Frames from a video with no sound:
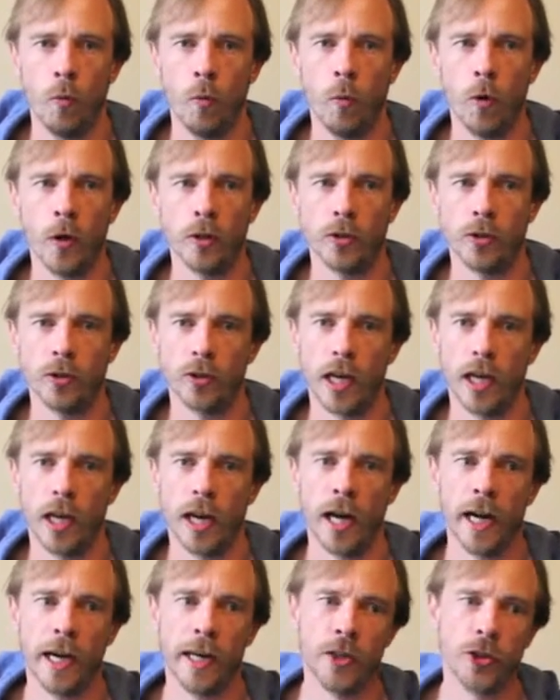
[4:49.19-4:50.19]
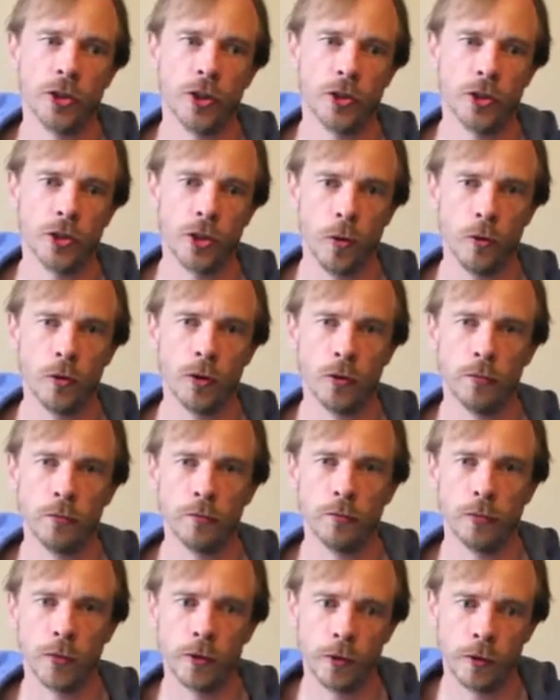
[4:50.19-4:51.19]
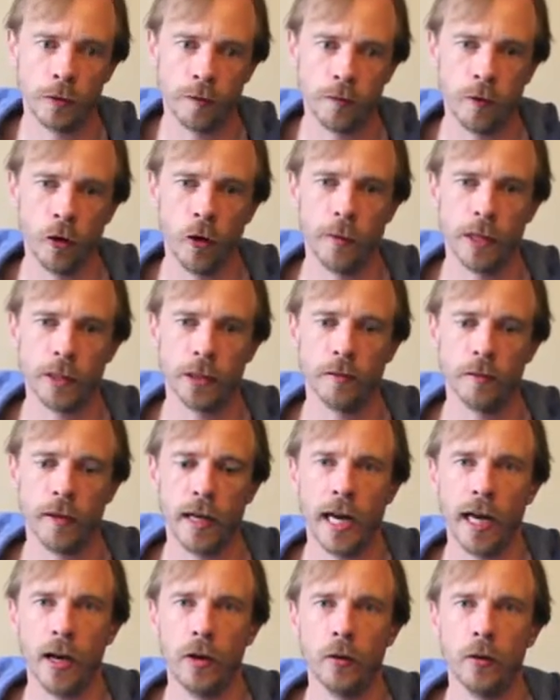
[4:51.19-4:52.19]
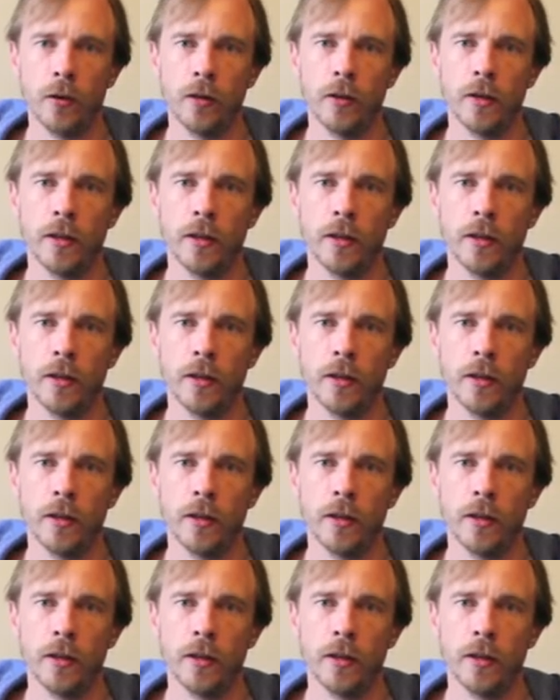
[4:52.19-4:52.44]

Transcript: Once I showed them the format of how